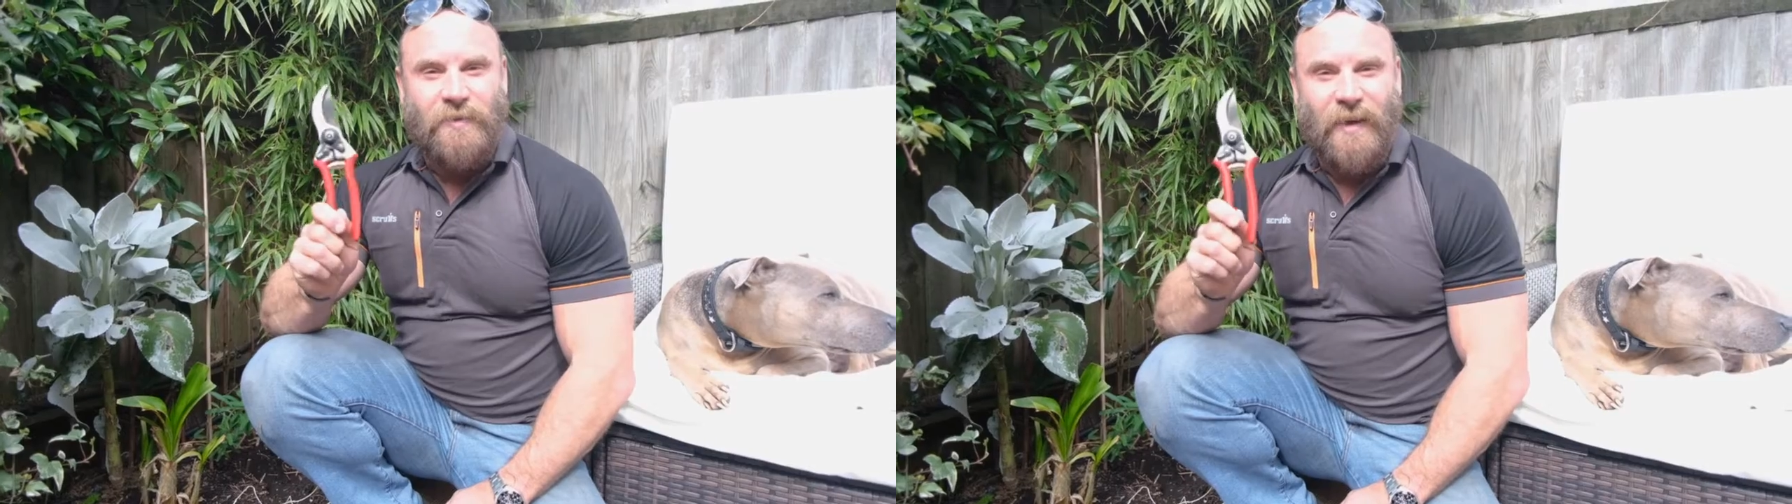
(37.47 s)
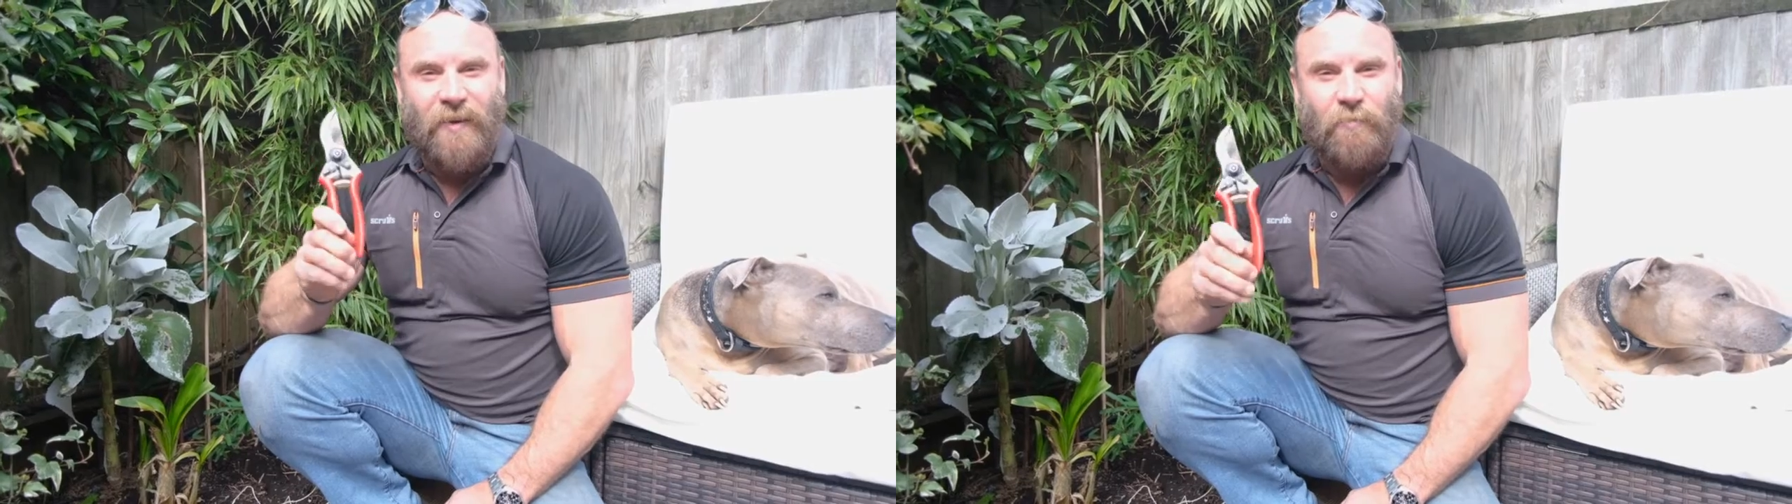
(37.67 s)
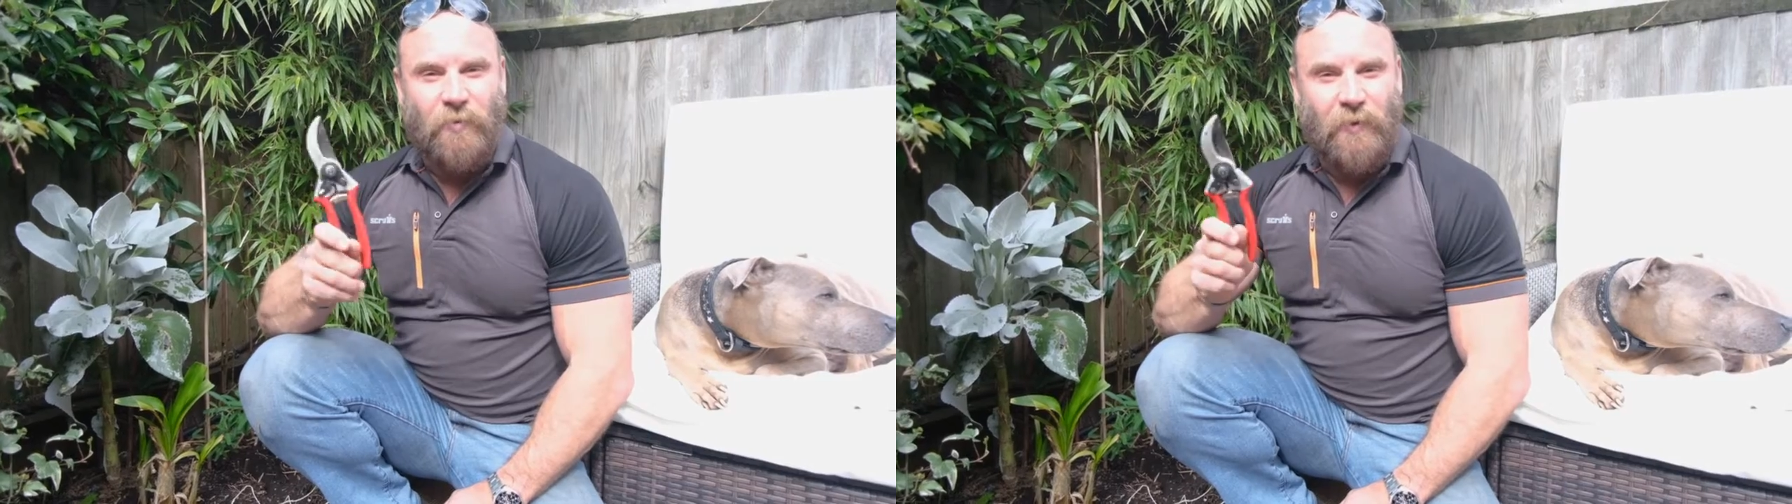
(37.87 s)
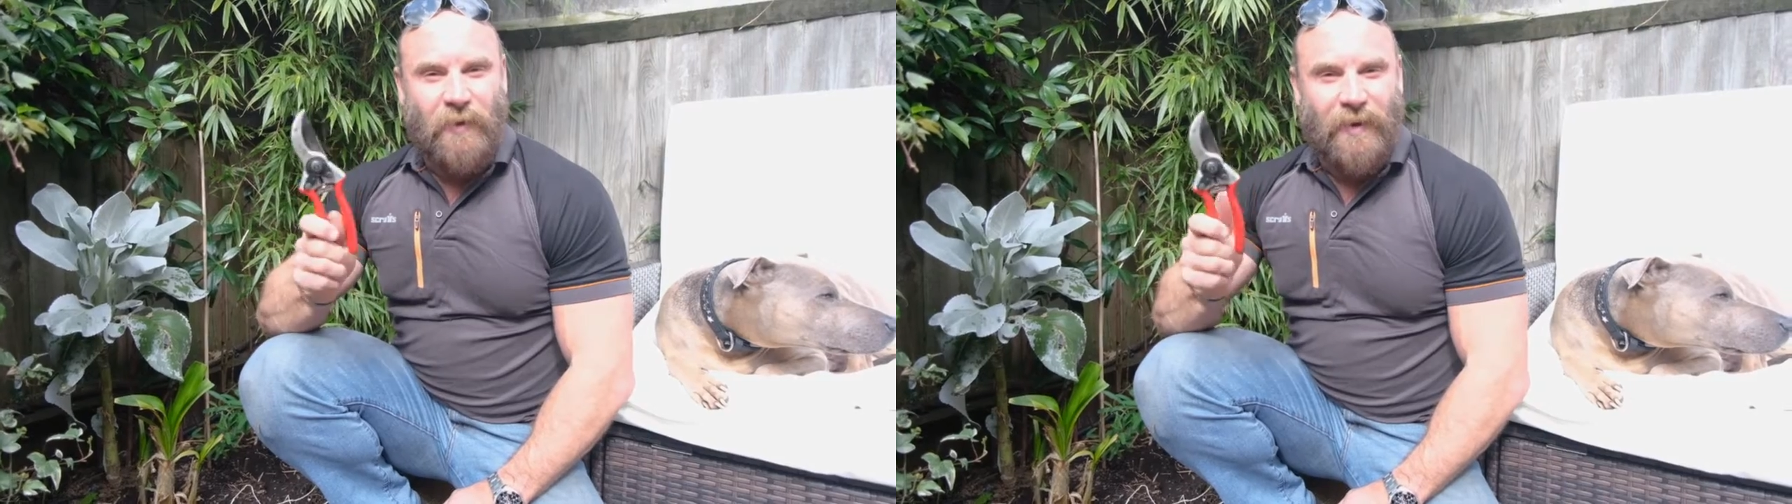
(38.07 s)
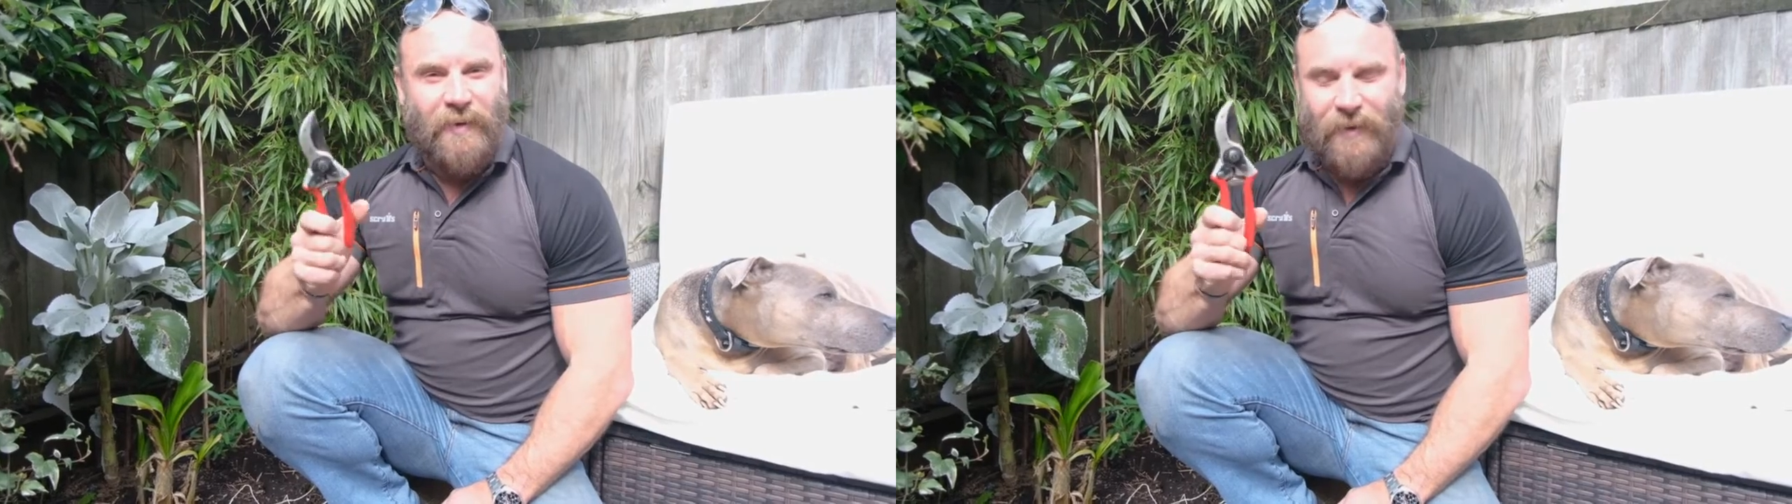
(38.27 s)
set of
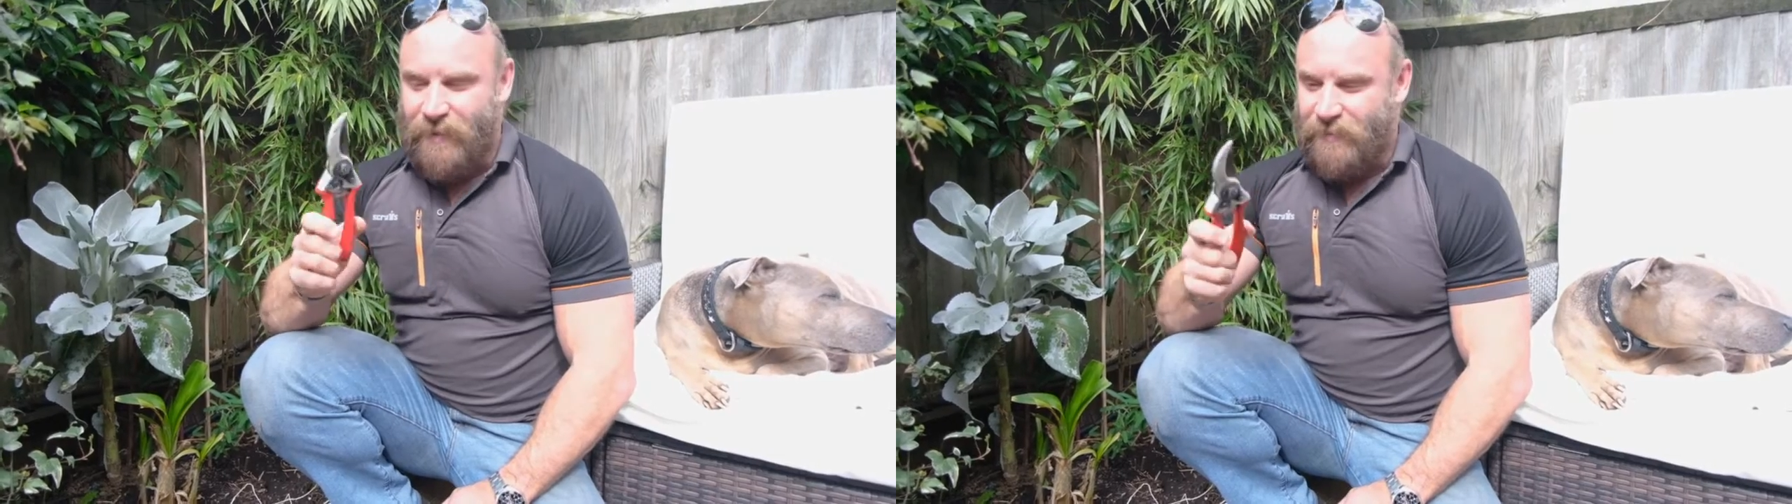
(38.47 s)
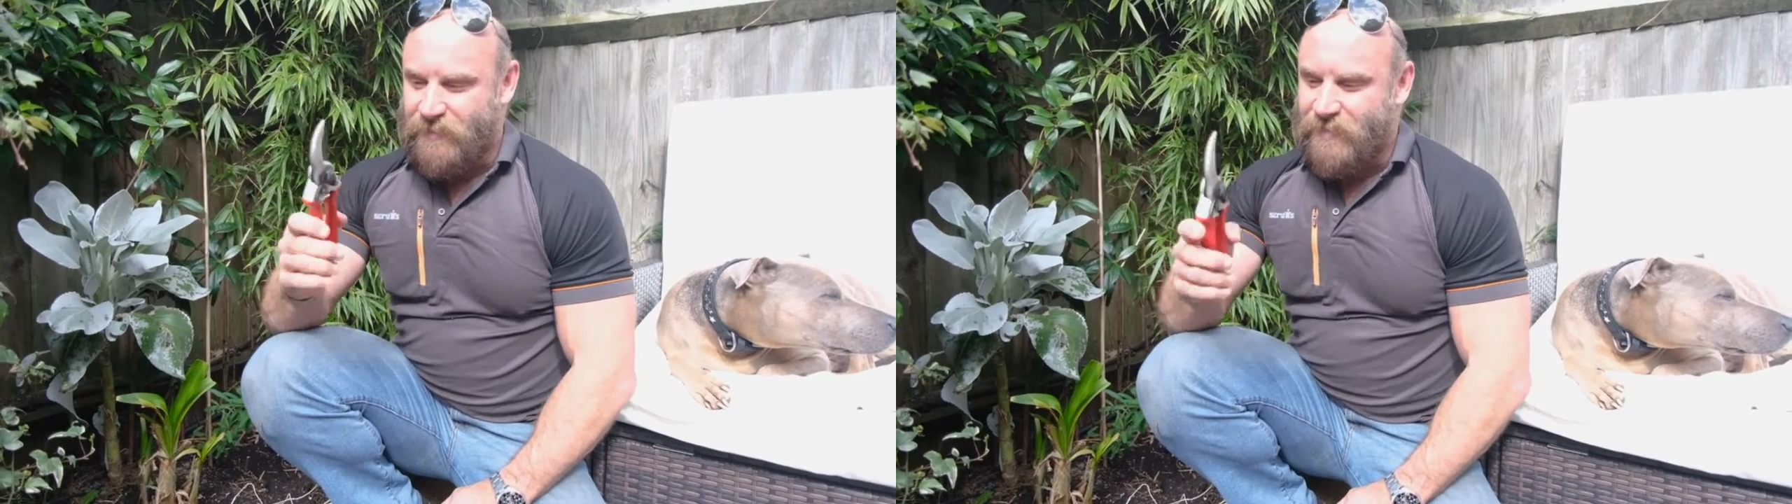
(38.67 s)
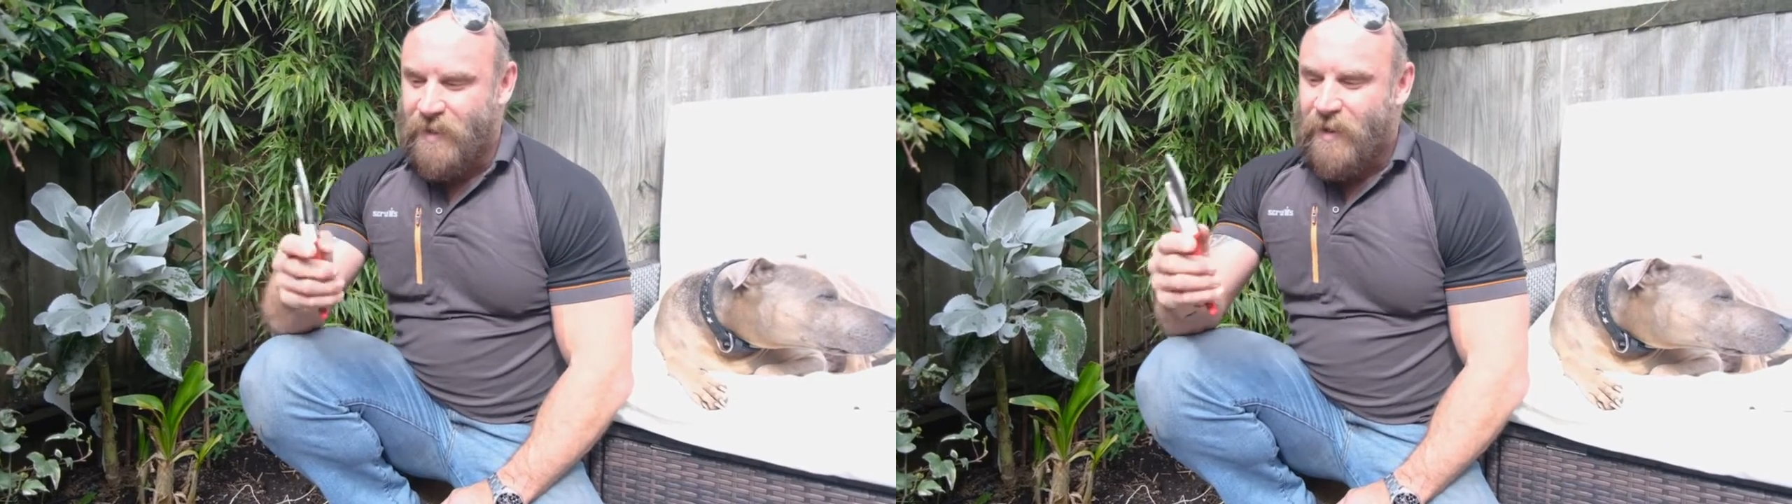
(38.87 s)
pruning cutters.